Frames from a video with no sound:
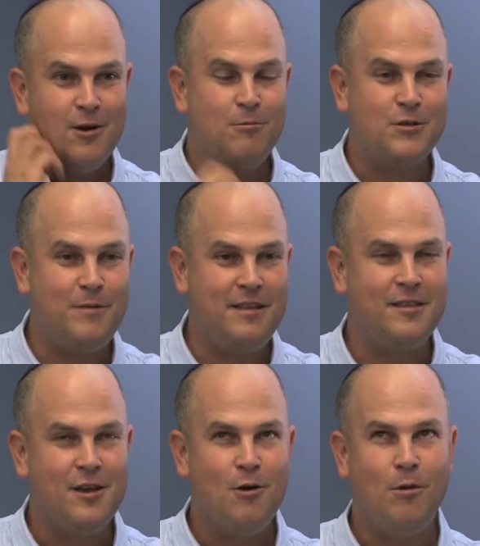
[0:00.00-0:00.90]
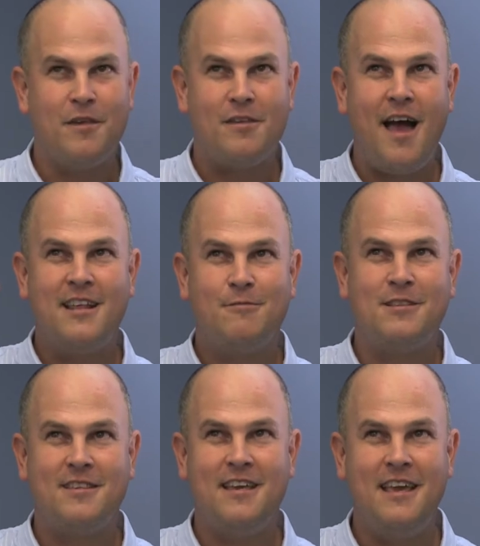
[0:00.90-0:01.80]
Which means what the Zionists would
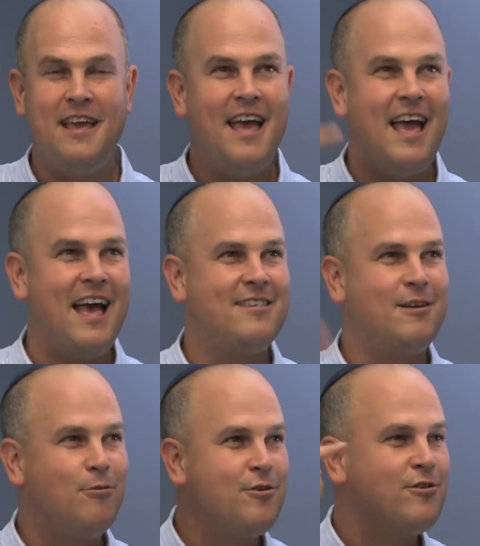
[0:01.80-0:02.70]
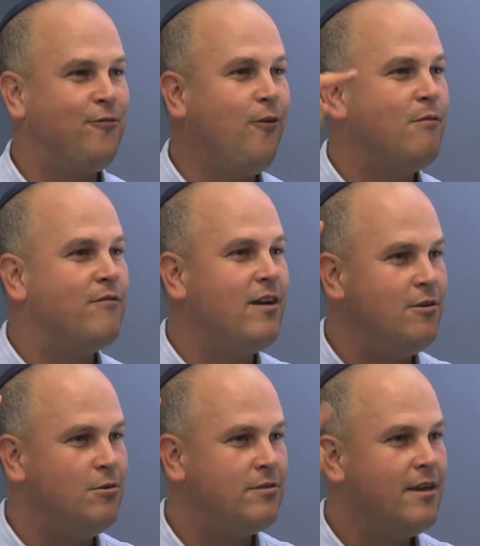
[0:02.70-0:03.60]
see as the worst form of
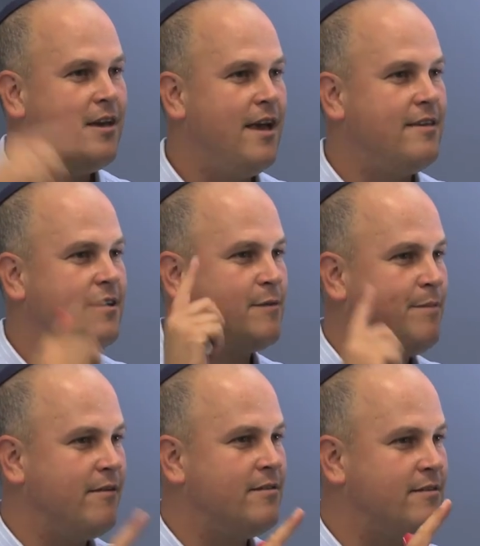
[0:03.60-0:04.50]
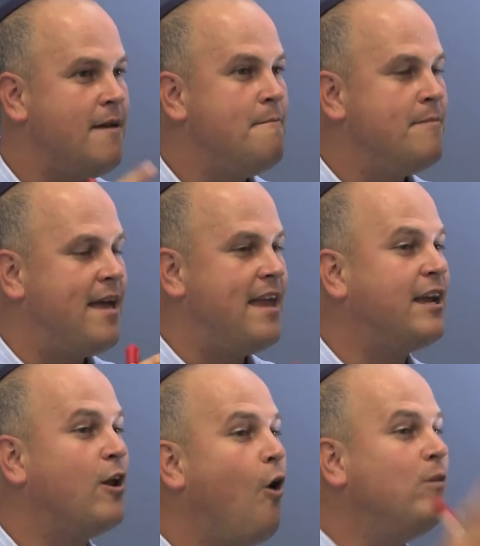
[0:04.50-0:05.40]
galut is experienced, and it
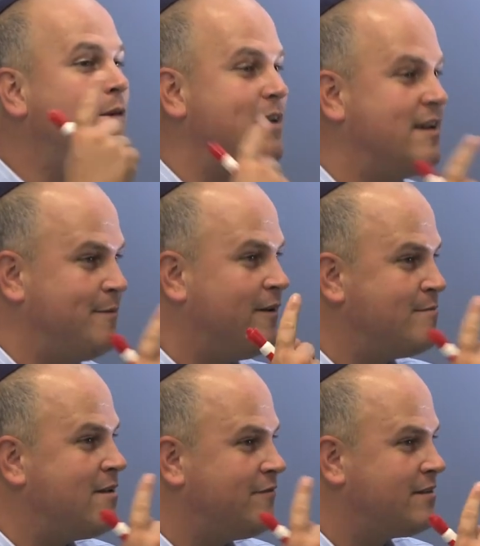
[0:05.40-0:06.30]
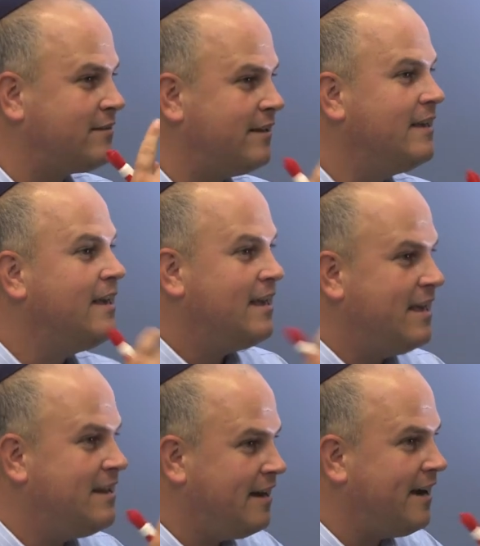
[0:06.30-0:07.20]
can only be experienced metaphysically
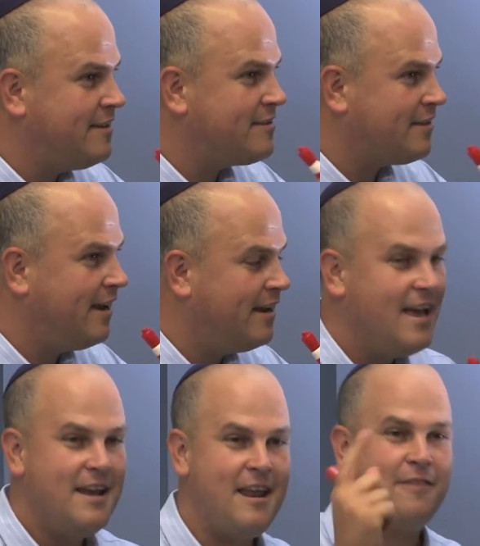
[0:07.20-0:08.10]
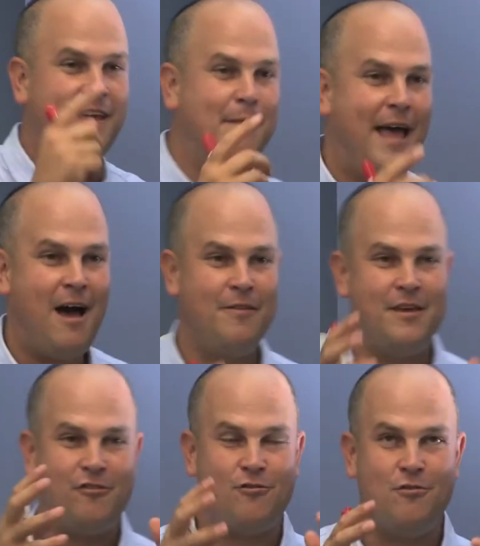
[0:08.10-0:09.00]
in Eretz Yisrael. Now think about how the
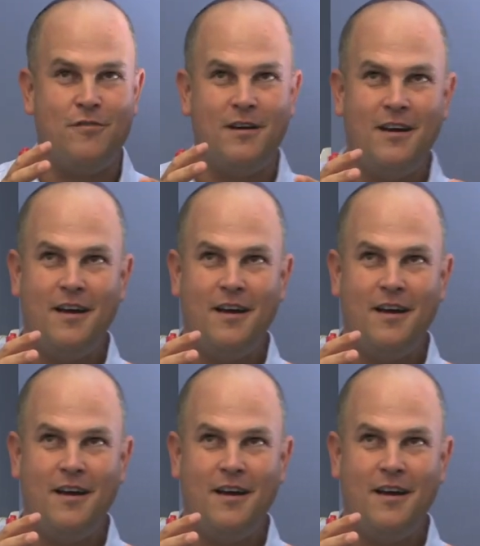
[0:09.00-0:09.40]
yeshuv,